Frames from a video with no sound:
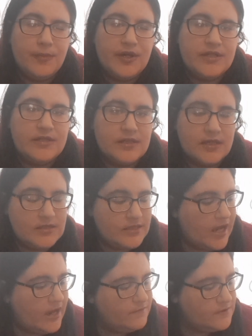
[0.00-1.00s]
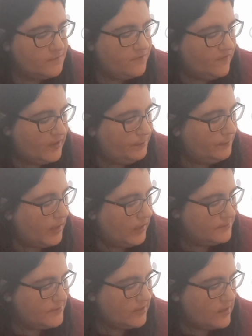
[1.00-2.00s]
but it does have some fun
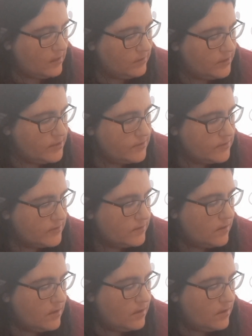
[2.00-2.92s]
pops of colors.